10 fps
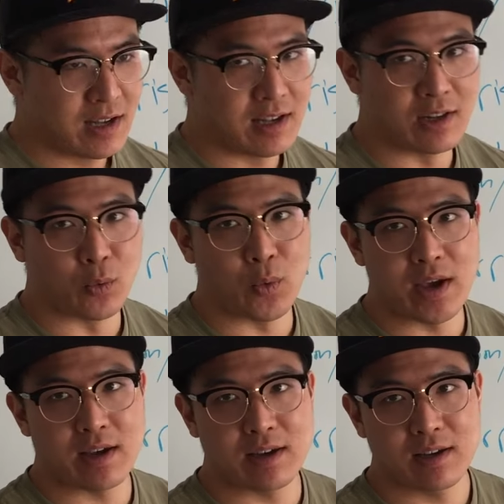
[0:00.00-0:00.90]
in a
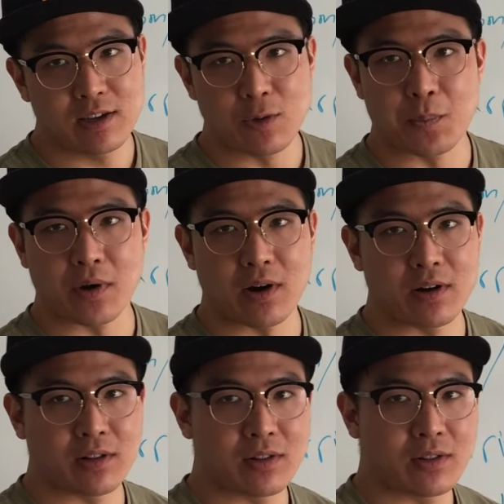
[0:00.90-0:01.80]
week, you
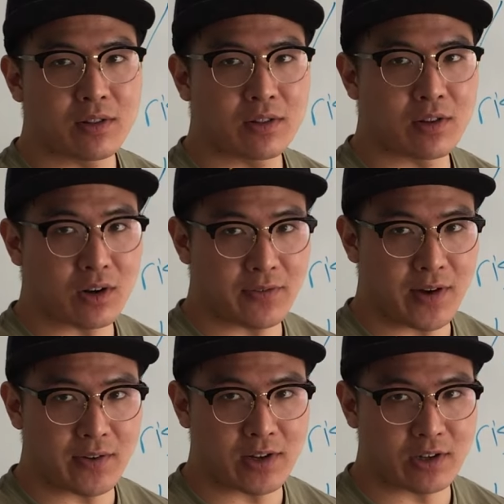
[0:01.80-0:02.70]
burn
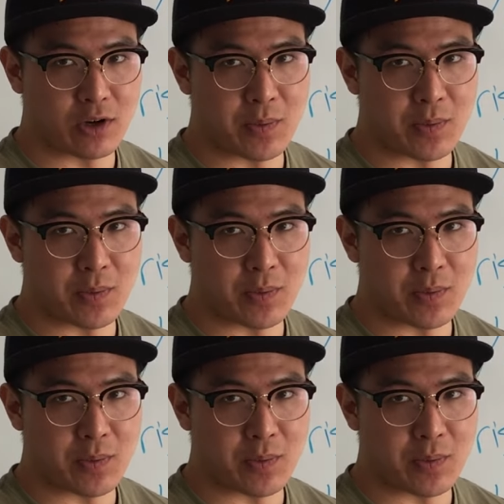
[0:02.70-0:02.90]
3,500.